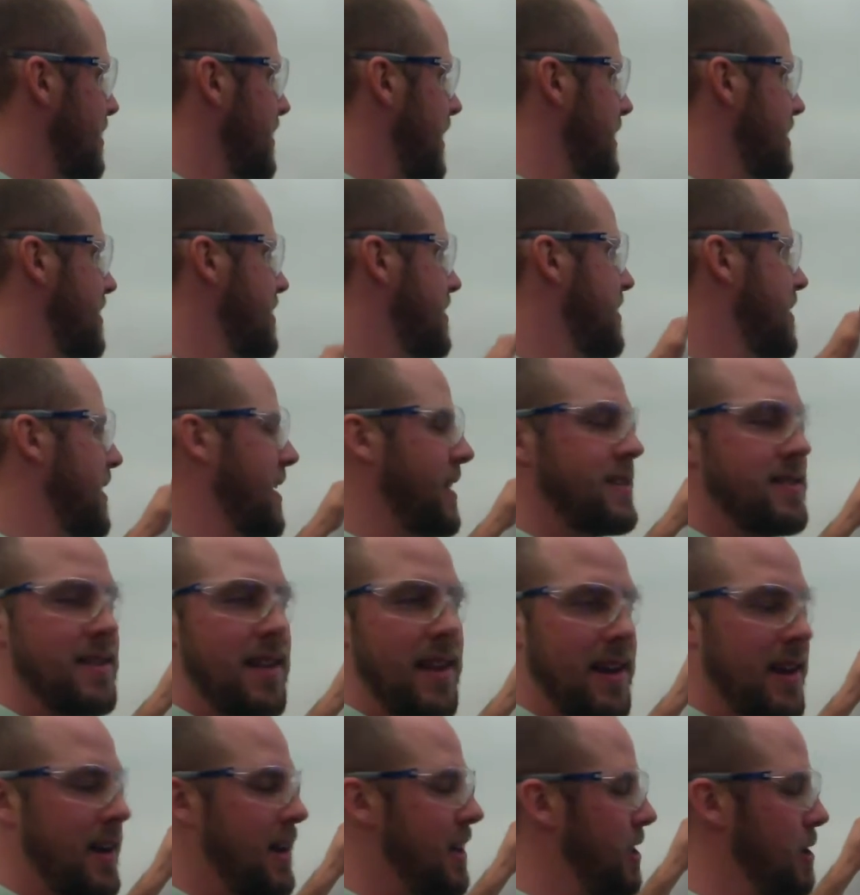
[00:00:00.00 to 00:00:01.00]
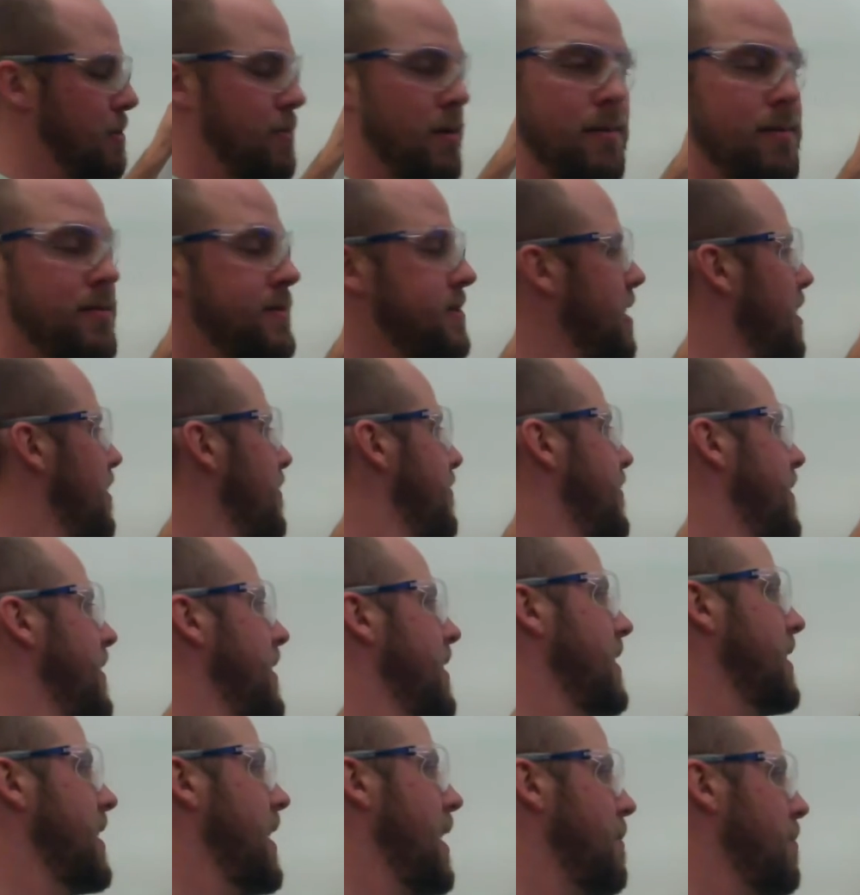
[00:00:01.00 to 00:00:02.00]
That's things like aluminum
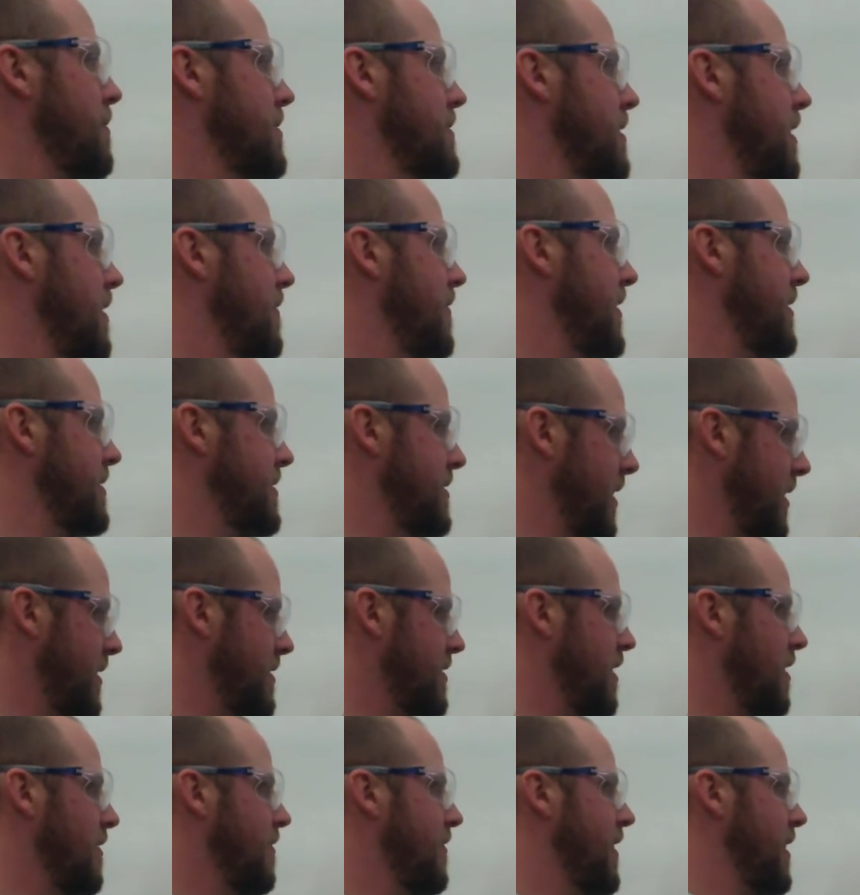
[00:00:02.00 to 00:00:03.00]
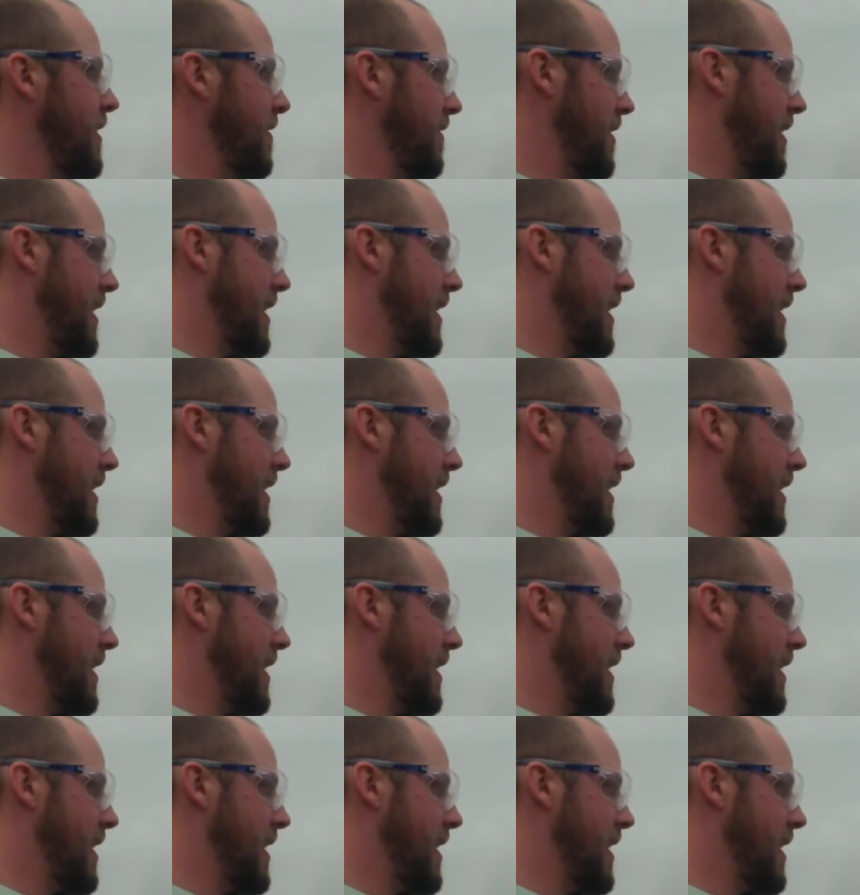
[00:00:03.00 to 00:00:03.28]
sulfate, copper sulfate, zinc sulfate,